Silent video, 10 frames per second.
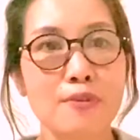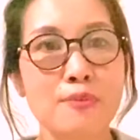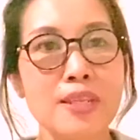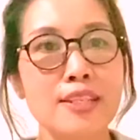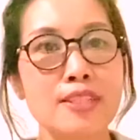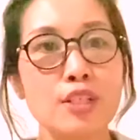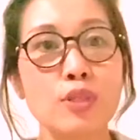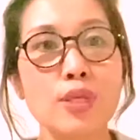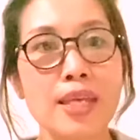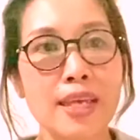we need to
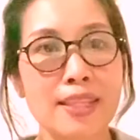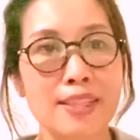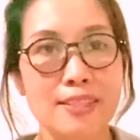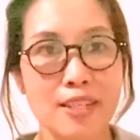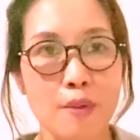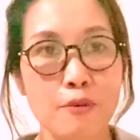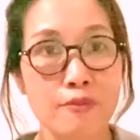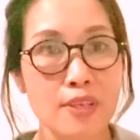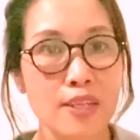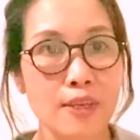create this type of
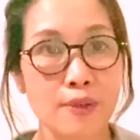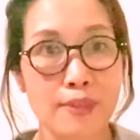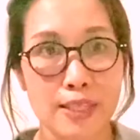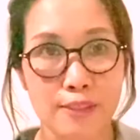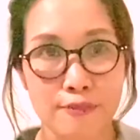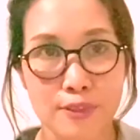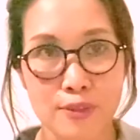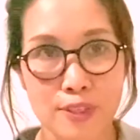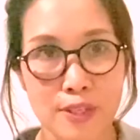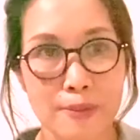video in the
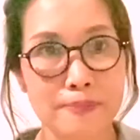future.